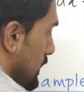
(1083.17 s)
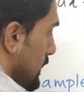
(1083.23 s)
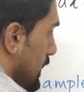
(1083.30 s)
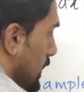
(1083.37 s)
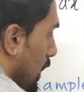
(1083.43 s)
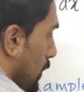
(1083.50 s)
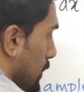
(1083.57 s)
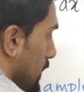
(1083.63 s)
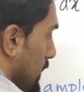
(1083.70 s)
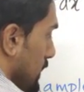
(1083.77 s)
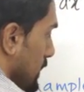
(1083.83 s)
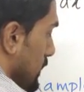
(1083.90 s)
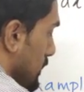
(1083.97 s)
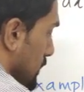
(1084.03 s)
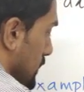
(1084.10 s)

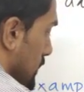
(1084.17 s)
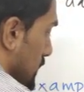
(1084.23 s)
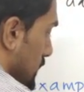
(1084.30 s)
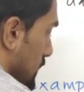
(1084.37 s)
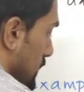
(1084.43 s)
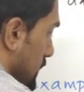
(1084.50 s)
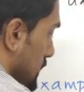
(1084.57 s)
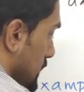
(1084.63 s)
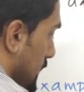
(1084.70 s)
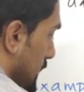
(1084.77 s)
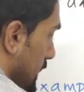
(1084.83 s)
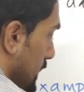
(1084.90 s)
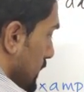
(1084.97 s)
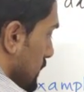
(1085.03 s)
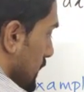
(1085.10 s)
denominator, that
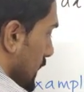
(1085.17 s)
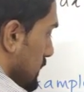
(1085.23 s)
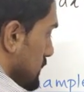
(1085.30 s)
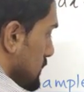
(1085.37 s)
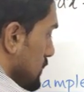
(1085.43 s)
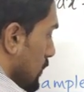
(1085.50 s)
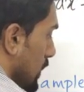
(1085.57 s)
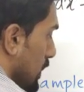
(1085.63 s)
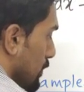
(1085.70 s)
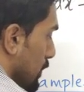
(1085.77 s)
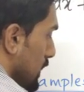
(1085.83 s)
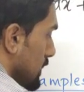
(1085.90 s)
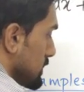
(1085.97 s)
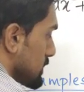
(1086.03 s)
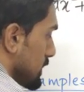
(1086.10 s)
is x square
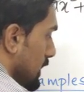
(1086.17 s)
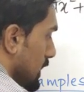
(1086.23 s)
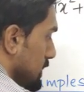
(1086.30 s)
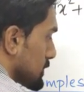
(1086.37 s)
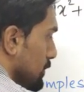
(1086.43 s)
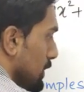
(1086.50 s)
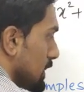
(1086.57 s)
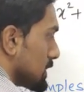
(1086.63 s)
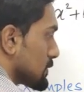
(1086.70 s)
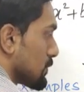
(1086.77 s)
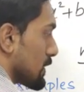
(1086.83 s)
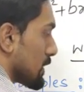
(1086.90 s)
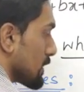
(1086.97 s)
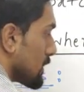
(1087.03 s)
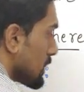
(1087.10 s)
plus x plus
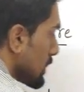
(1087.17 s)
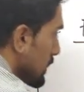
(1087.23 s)
1.